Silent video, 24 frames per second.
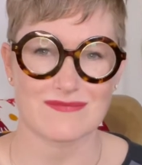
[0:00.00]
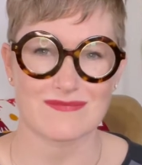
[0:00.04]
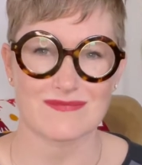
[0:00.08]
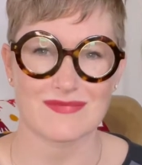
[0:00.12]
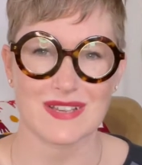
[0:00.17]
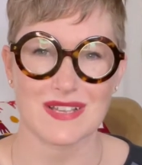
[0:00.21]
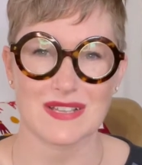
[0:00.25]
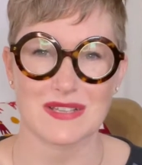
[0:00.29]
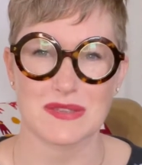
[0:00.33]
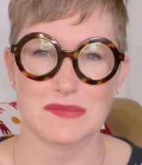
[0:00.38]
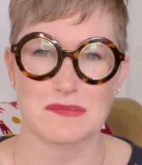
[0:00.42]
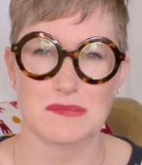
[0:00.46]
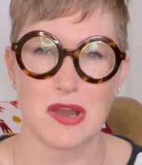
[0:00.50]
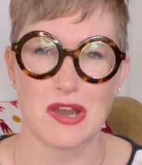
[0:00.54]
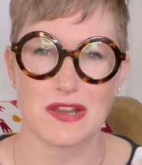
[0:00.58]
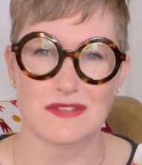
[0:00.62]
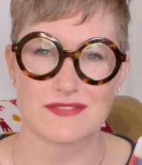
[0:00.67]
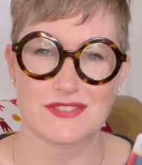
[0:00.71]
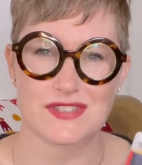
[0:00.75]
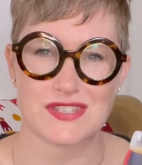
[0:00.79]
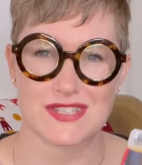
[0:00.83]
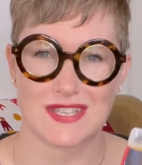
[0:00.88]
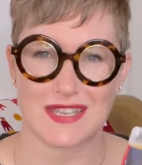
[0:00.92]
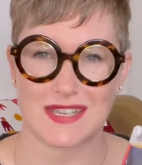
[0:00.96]

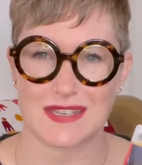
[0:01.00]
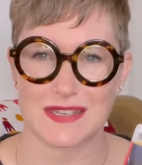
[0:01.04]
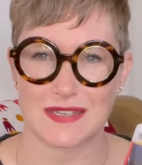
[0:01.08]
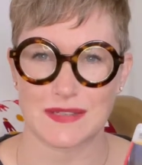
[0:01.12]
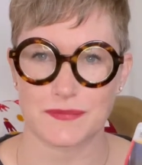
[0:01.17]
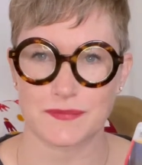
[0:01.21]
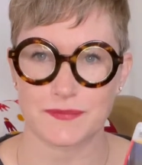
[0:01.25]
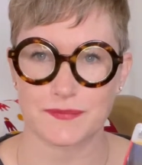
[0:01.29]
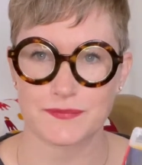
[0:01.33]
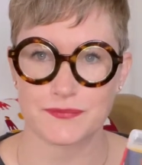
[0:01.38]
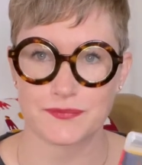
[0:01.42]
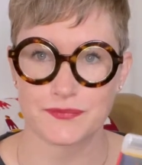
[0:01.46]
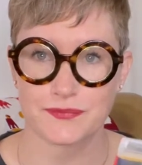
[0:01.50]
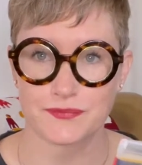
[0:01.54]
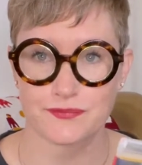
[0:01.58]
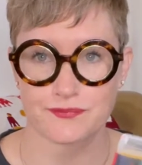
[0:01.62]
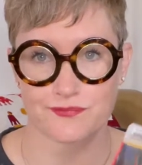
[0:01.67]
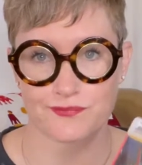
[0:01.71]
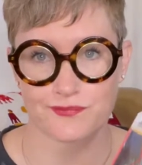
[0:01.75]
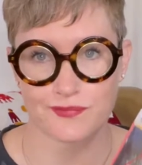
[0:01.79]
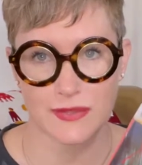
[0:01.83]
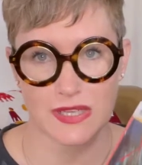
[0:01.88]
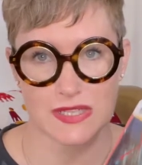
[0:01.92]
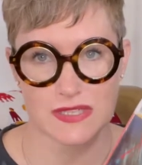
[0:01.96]
Klimovsky.
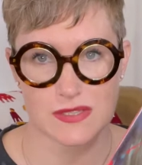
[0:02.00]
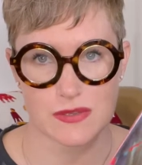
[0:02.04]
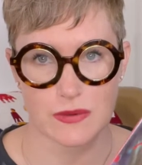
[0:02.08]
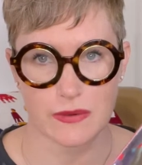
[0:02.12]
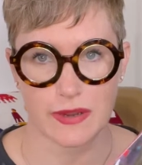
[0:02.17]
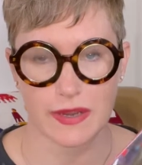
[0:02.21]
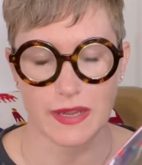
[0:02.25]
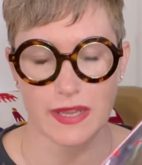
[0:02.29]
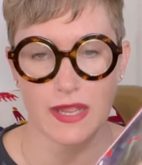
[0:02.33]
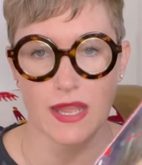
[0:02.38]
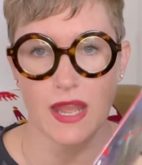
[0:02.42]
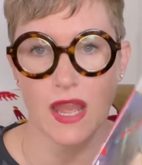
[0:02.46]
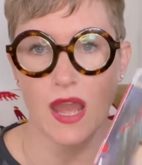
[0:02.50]
Sorry.